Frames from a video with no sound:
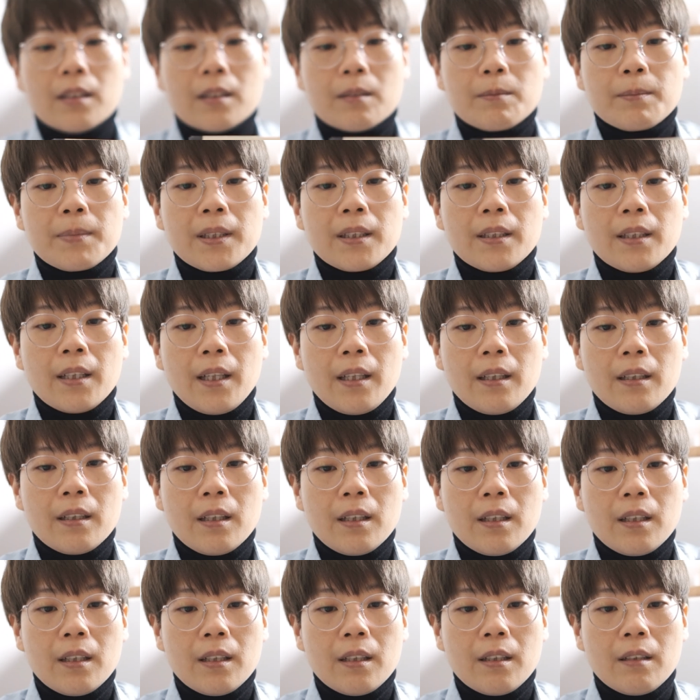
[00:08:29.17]
bit
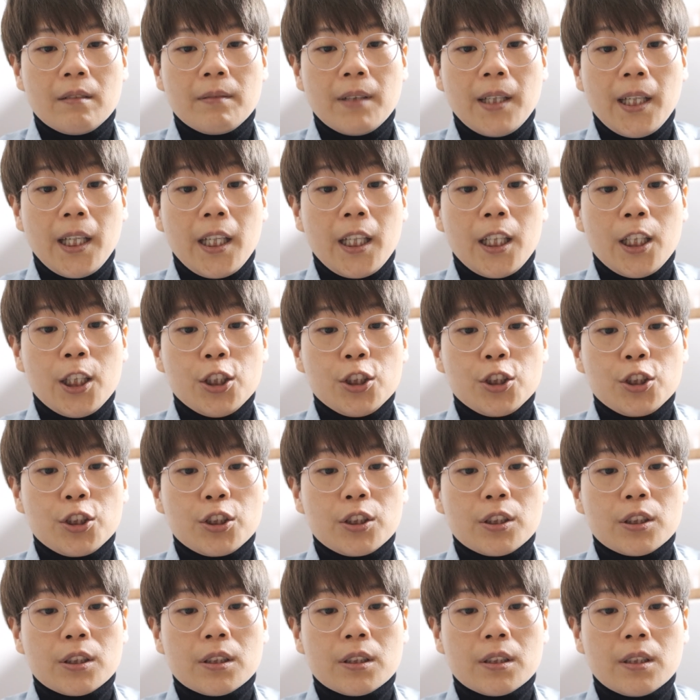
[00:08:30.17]

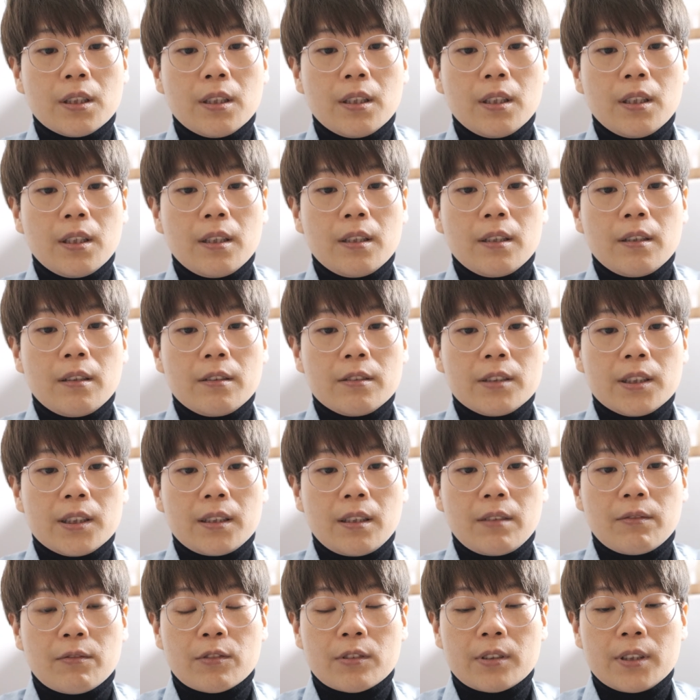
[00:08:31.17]
aged,
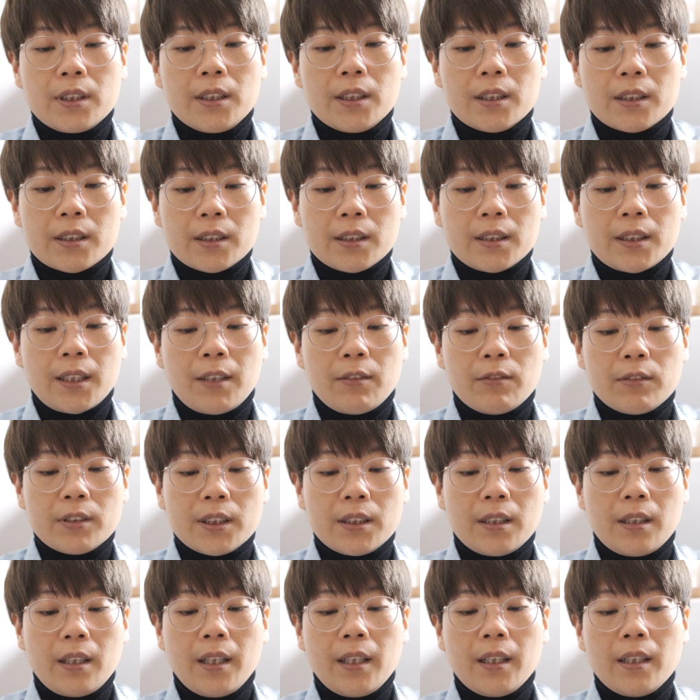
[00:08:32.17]
several years I would
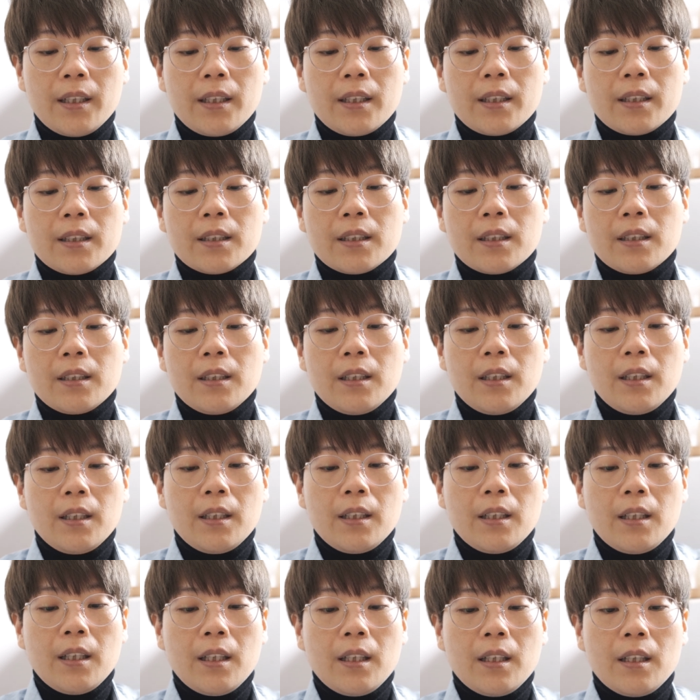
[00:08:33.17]
think.
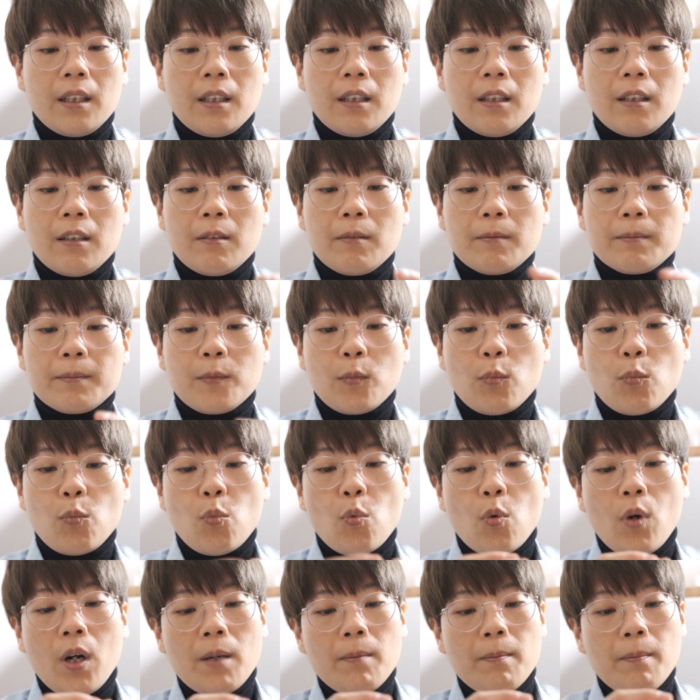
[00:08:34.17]

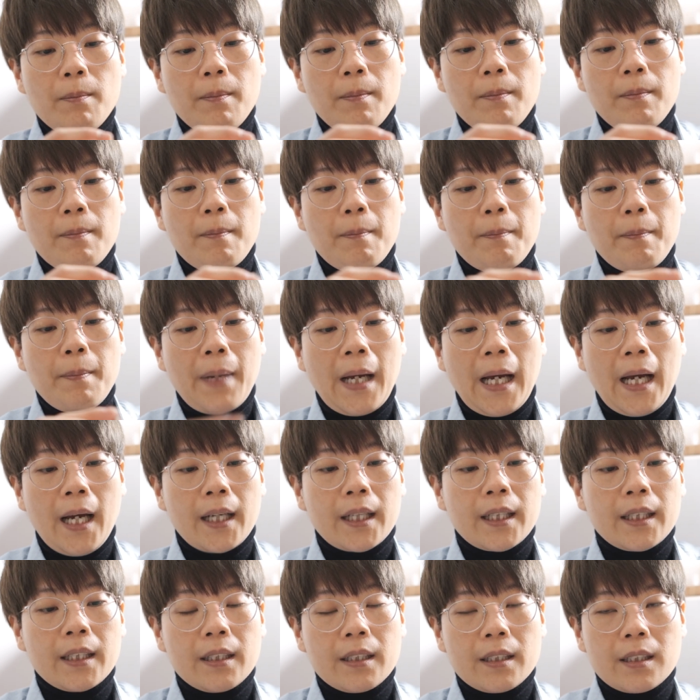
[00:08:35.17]
One
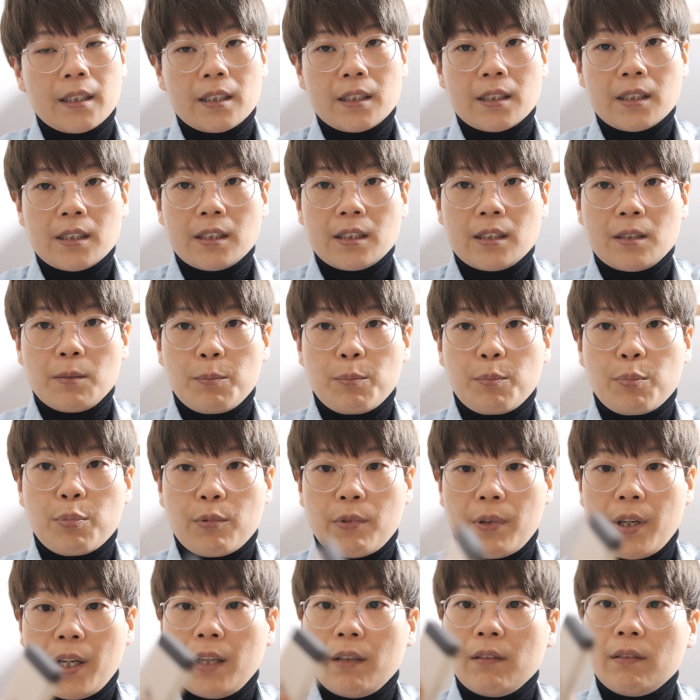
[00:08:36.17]
packet, this is the
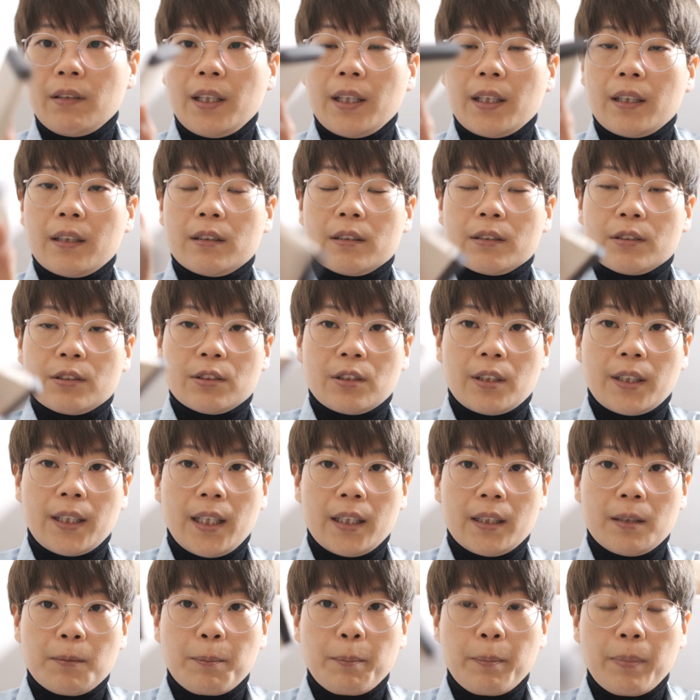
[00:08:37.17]
brown, and I also
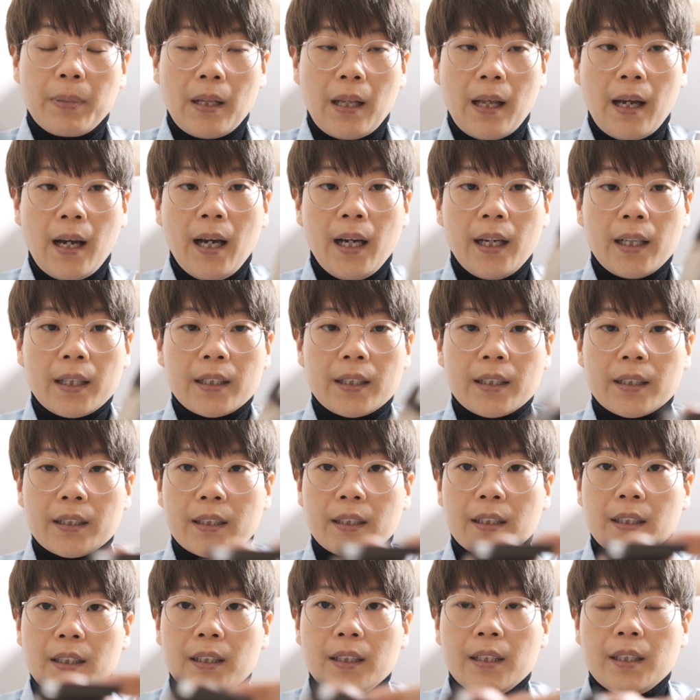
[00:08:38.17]
got the black.
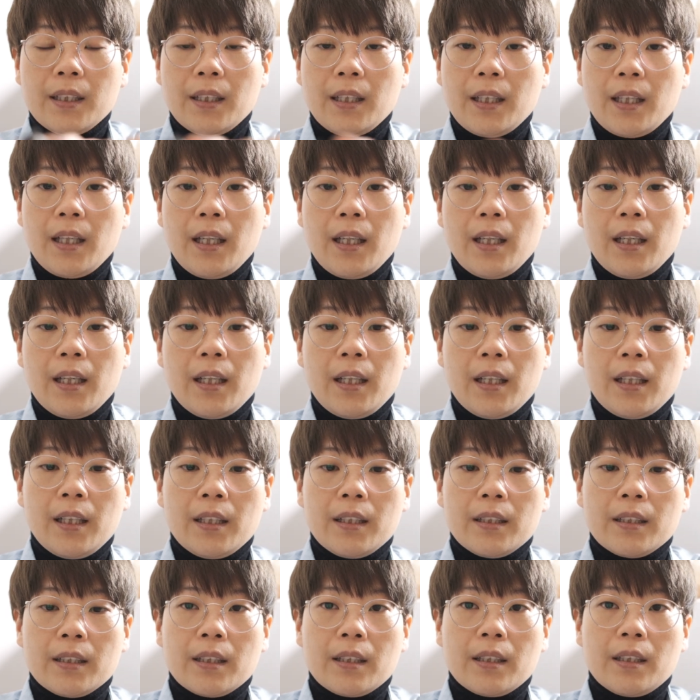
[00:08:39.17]

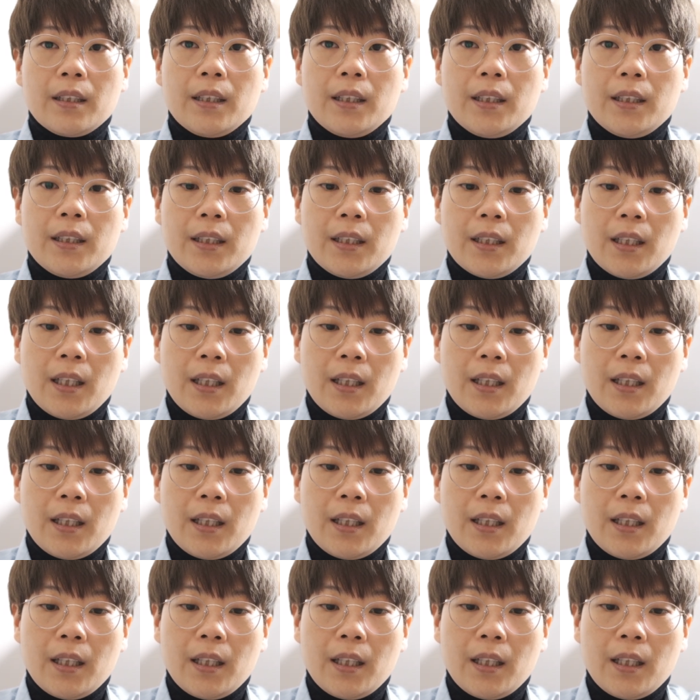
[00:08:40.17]
And the